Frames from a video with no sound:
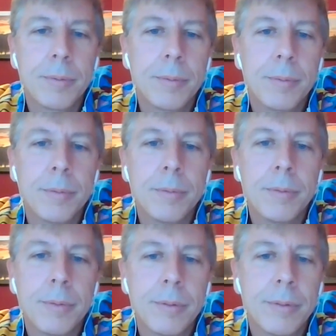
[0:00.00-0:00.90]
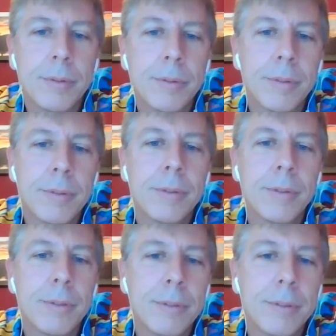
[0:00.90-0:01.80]

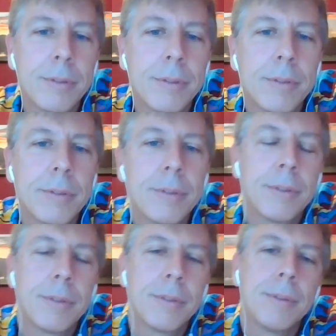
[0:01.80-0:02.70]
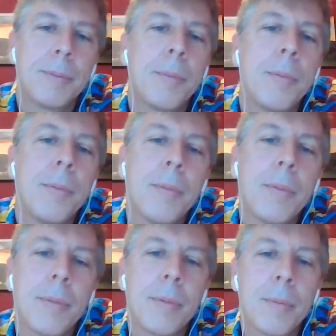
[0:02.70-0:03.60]

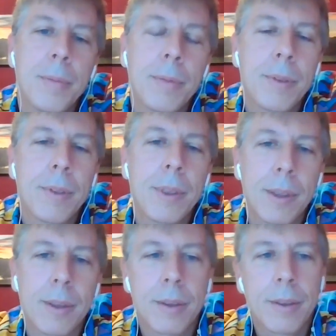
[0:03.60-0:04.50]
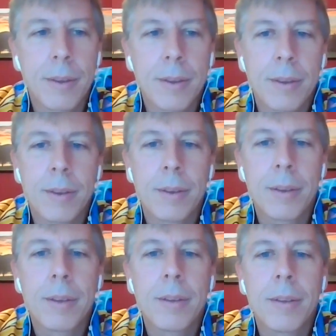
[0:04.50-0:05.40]

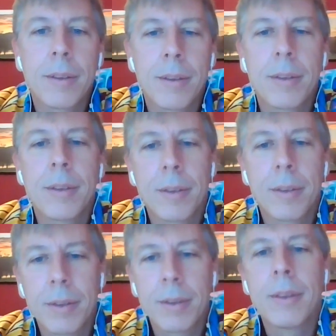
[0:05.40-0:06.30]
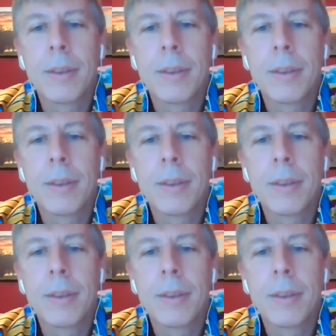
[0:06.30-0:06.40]
The person shown says nothing.